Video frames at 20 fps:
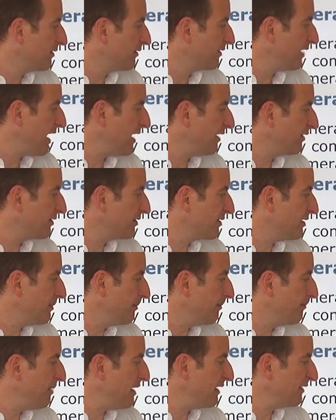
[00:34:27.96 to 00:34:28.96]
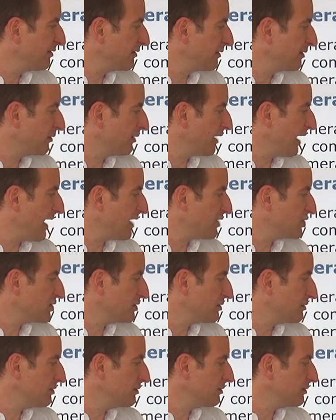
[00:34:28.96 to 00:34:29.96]
takes the pixel
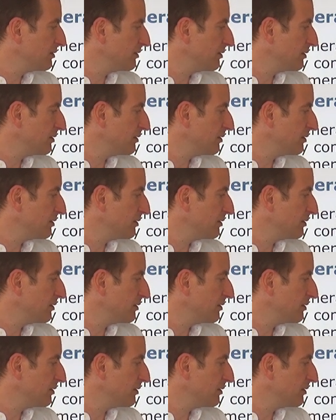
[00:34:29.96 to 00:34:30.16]
location